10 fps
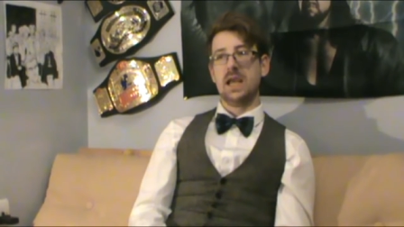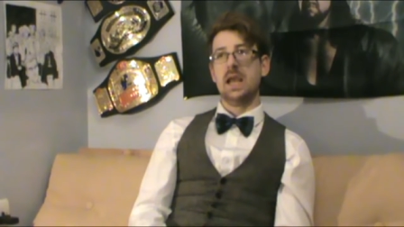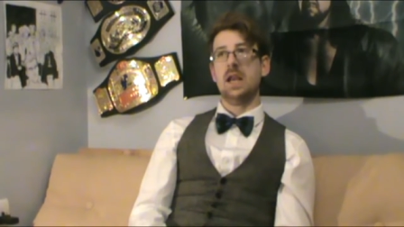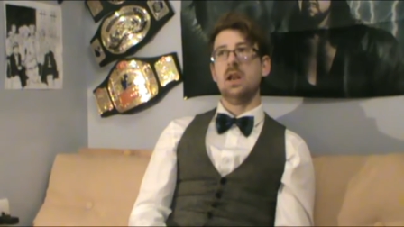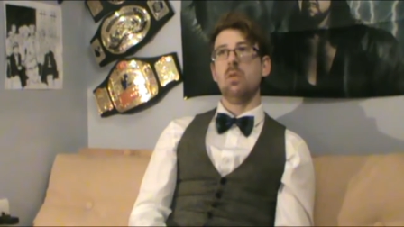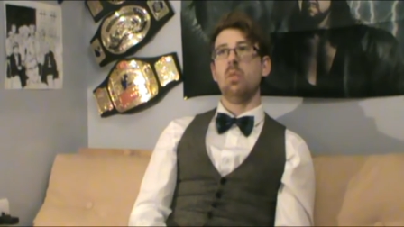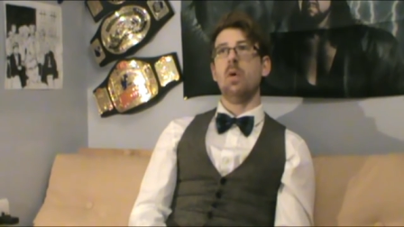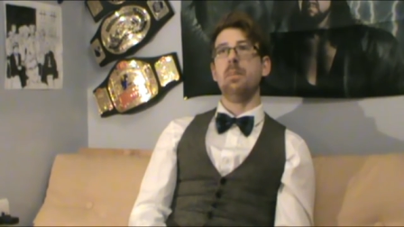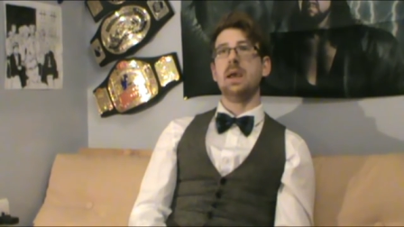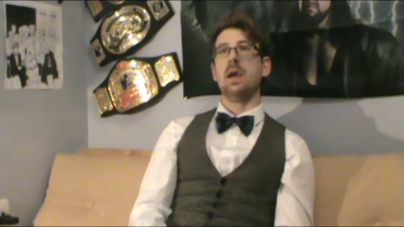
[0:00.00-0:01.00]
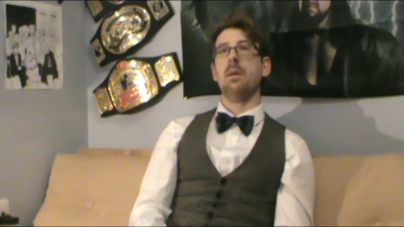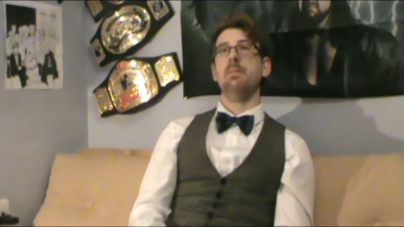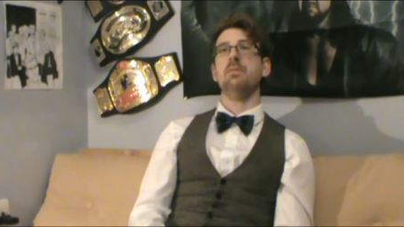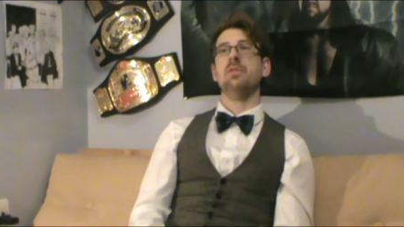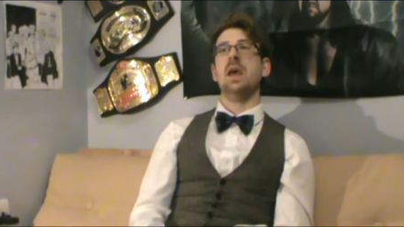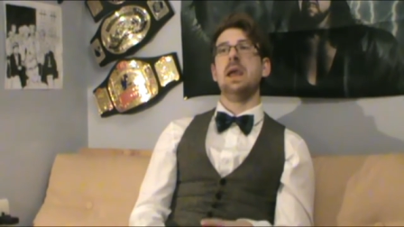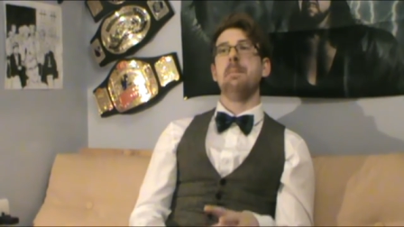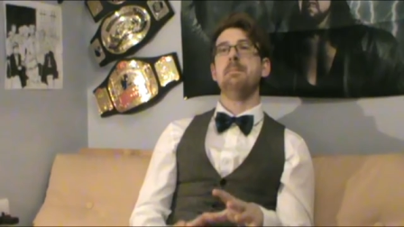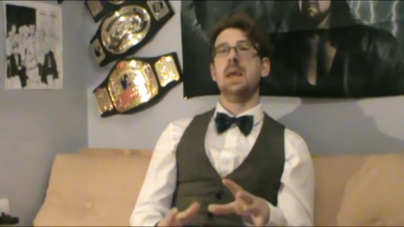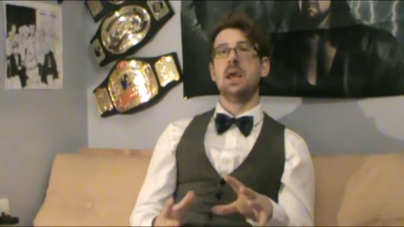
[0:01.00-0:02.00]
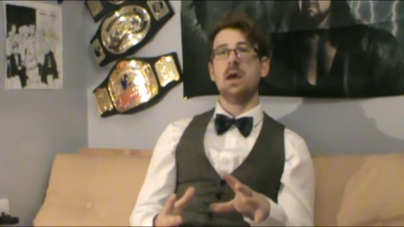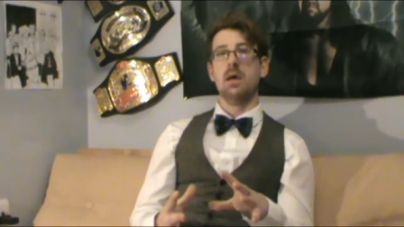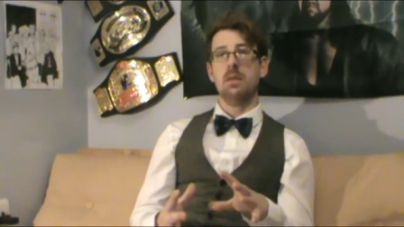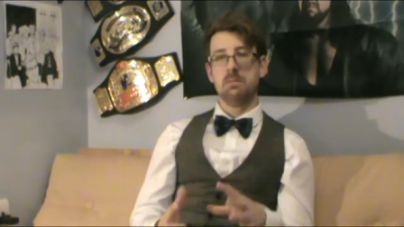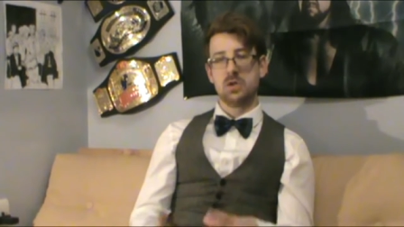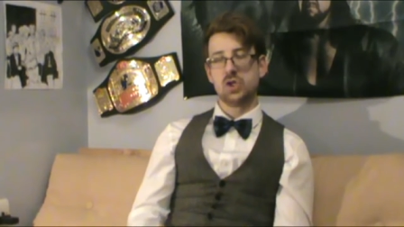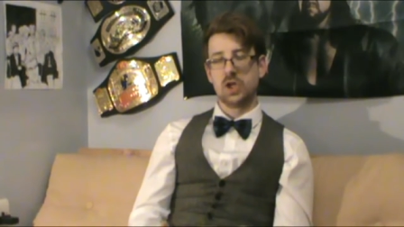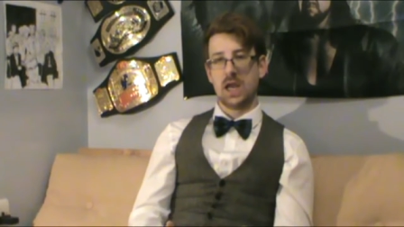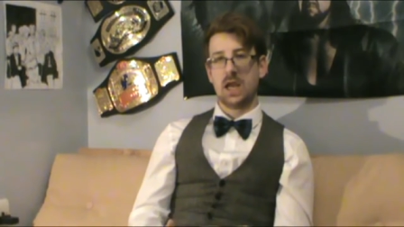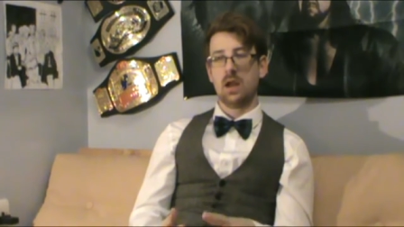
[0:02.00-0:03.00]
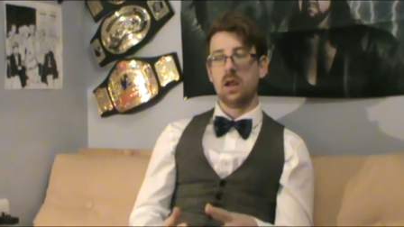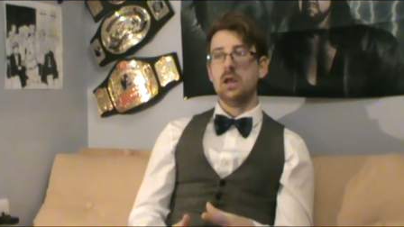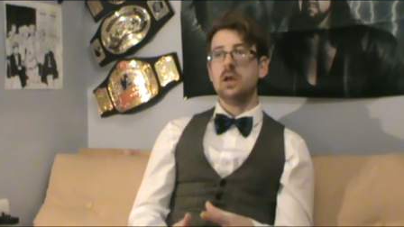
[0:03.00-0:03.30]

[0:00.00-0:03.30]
in what becomes a bigger machine.